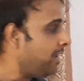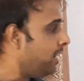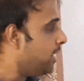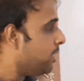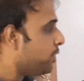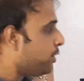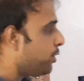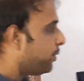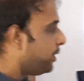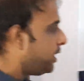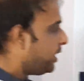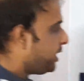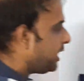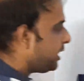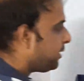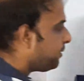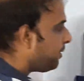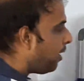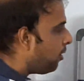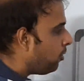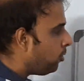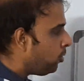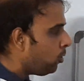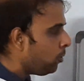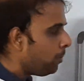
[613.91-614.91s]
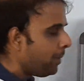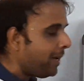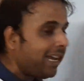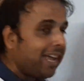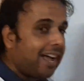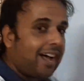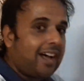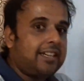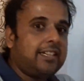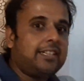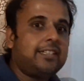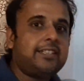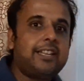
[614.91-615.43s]
So this is found to be
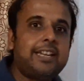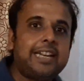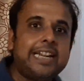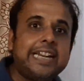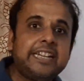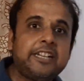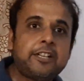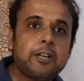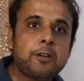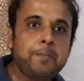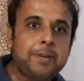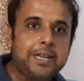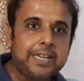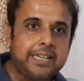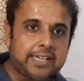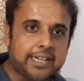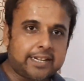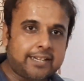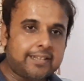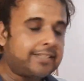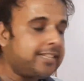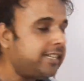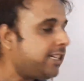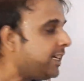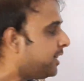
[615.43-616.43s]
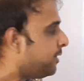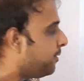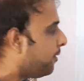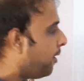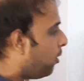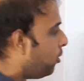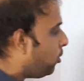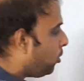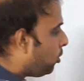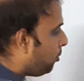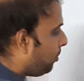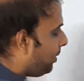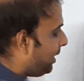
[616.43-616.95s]
another intermediate. This is
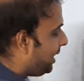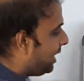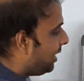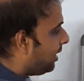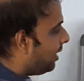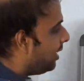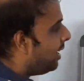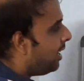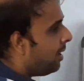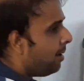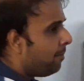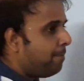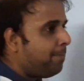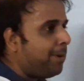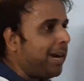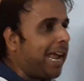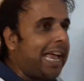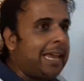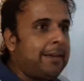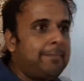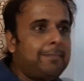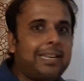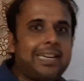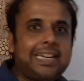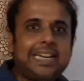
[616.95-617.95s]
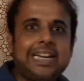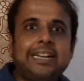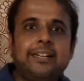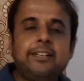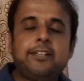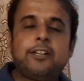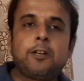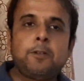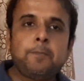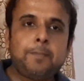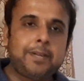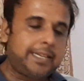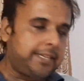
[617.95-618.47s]
found to be the primary
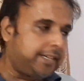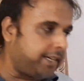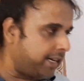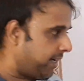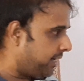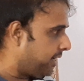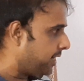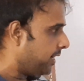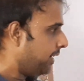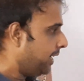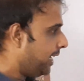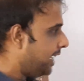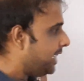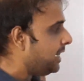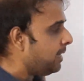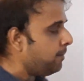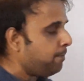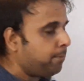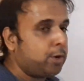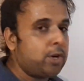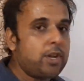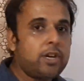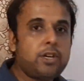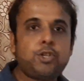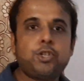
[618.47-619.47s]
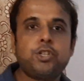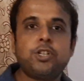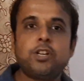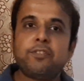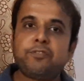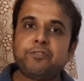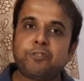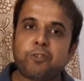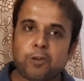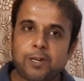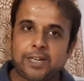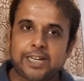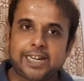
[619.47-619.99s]
intermediate in the production of
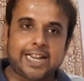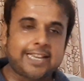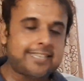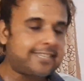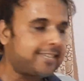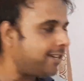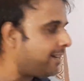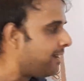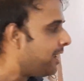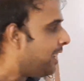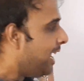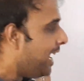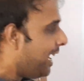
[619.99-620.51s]
folic acid.